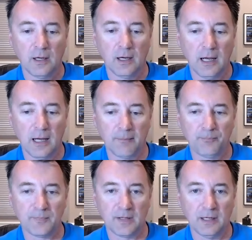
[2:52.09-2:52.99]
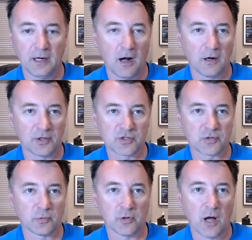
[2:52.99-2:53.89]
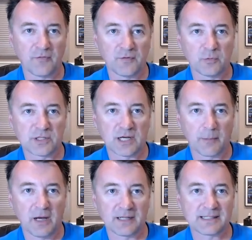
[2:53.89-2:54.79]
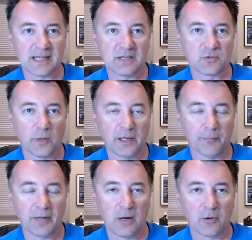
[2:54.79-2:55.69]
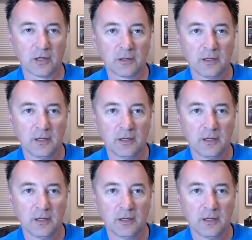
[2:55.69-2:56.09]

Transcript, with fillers: Um, in our industry, often we talk about size, weight, and power.